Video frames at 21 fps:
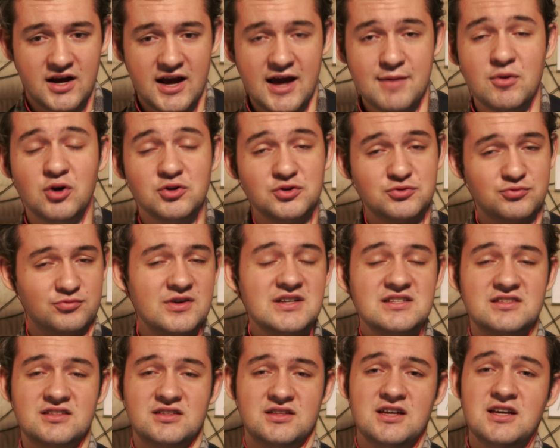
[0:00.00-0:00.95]
and most
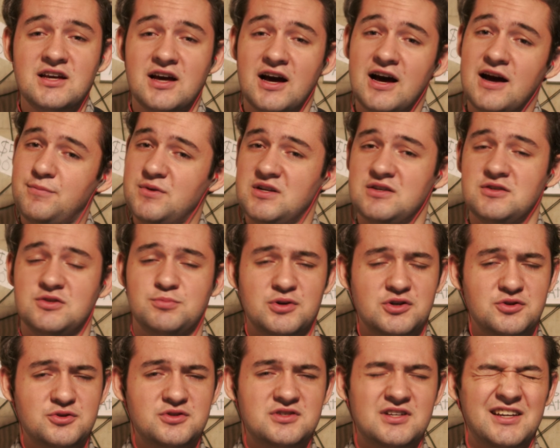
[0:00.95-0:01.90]
recently, I've been
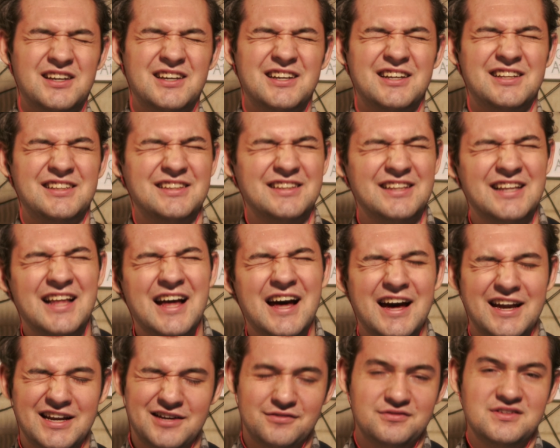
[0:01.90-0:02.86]
producing a
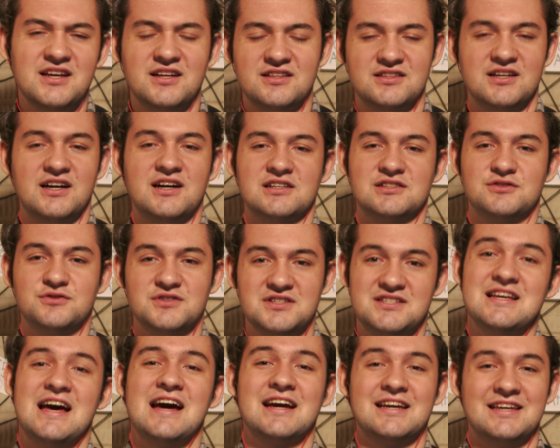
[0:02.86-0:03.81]
lot of TikToks for
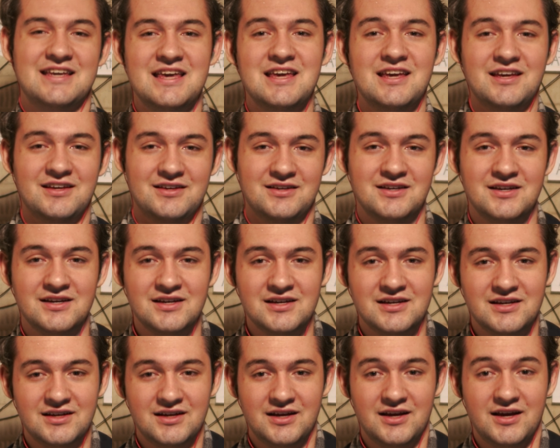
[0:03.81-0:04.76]
Zach King.
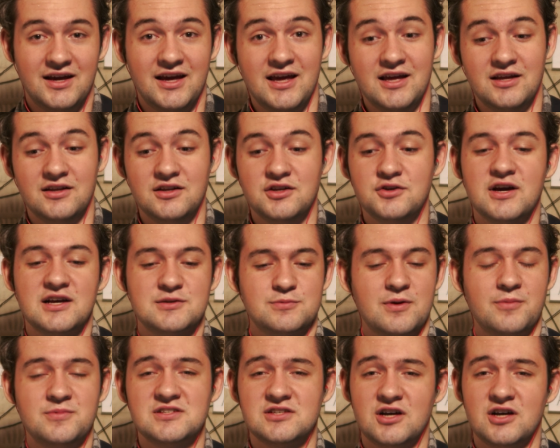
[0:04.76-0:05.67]
And you guys probably